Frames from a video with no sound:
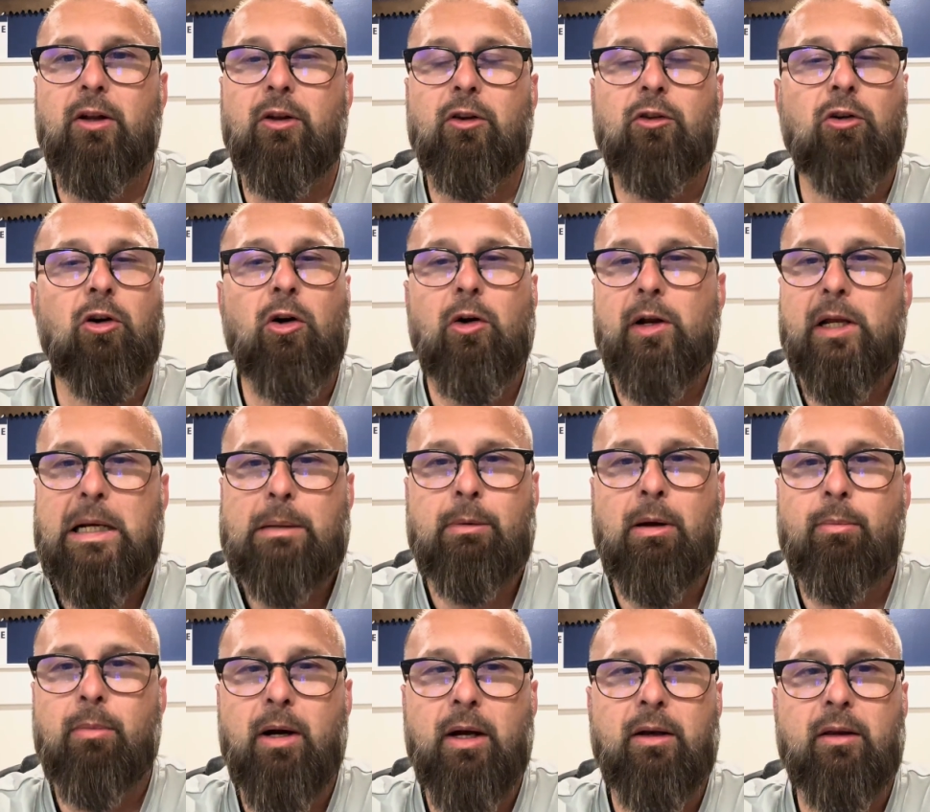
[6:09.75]
It's already got my
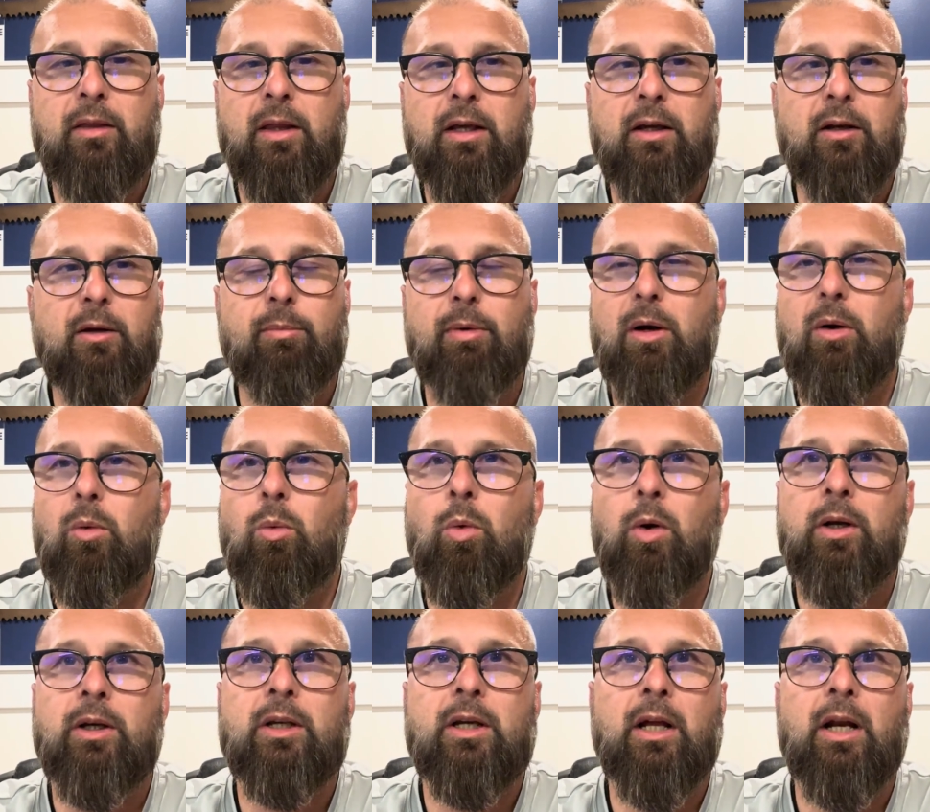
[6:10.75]
mind thinking about
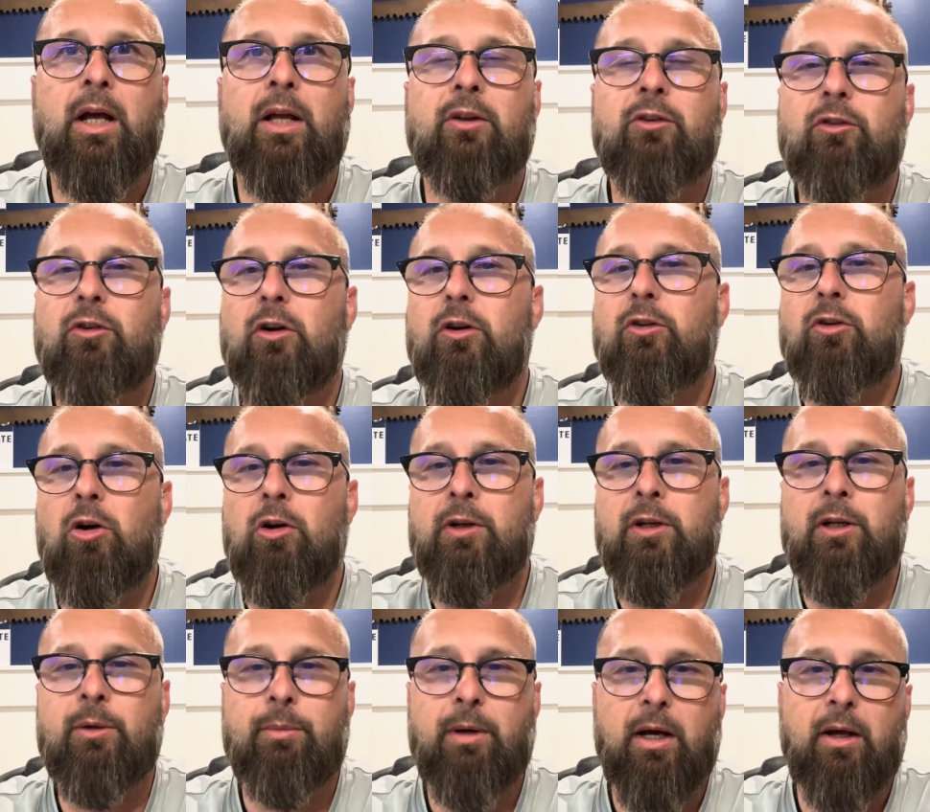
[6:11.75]
what can I start
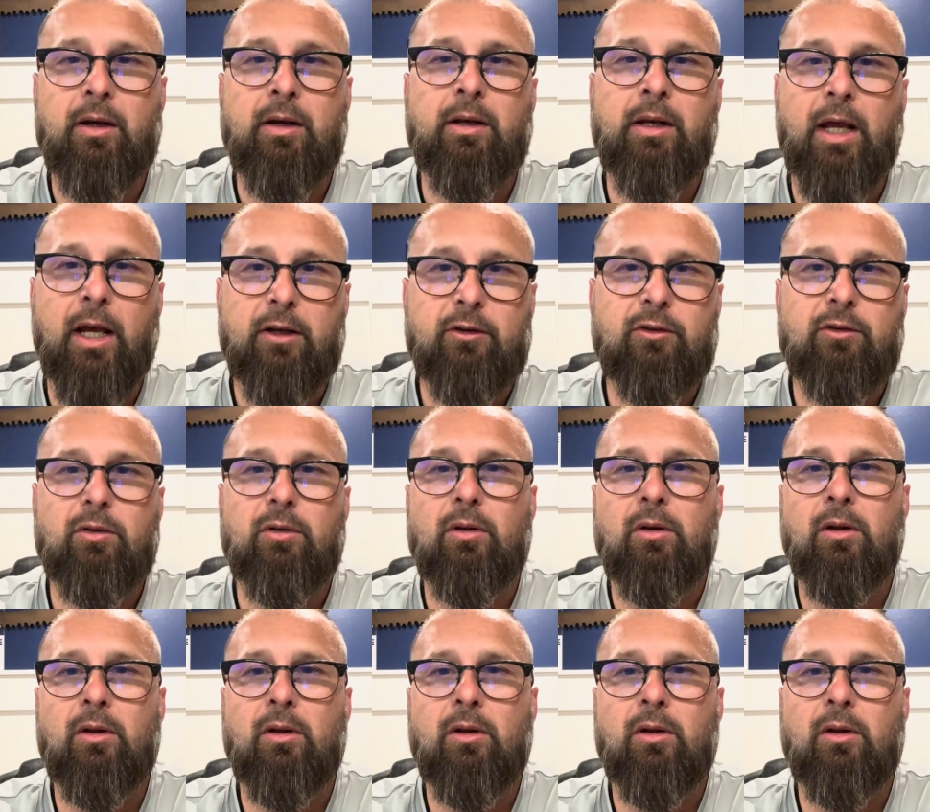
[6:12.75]
talking about next.